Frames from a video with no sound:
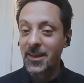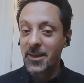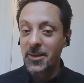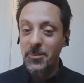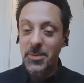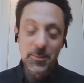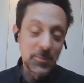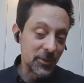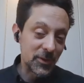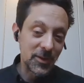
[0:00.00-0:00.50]

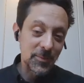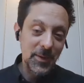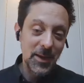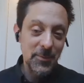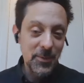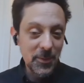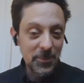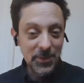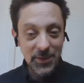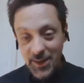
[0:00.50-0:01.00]
people who are
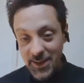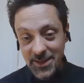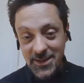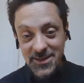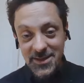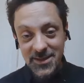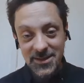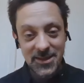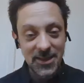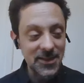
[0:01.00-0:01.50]
maybe applying
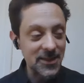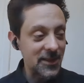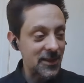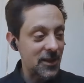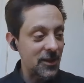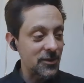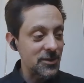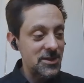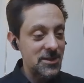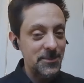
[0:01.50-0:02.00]
to study at
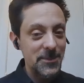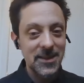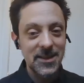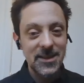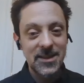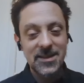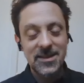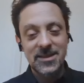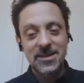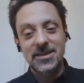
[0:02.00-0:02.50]

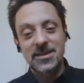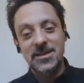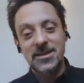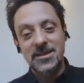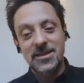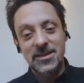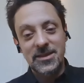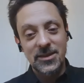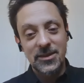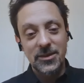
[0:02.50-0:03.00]
Goldsmiths,
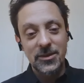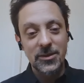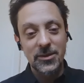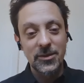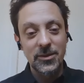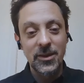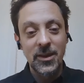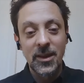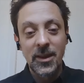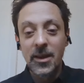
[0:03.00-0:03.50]

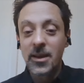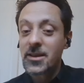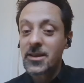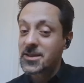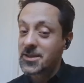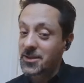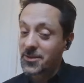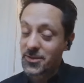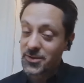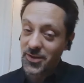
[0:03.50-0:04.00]
to
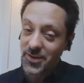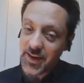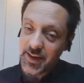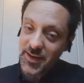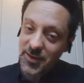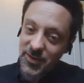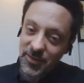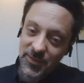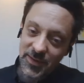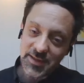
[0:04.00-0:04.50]
students on our
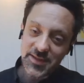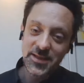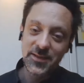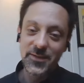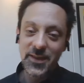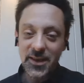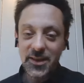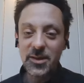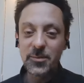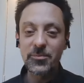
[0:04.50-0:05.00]
University of
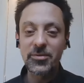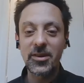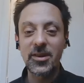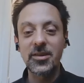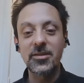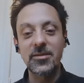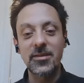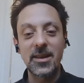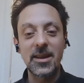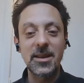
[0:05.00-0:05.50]
London
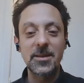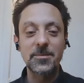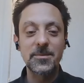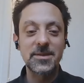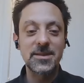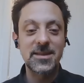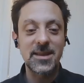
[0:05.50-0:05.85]
programs,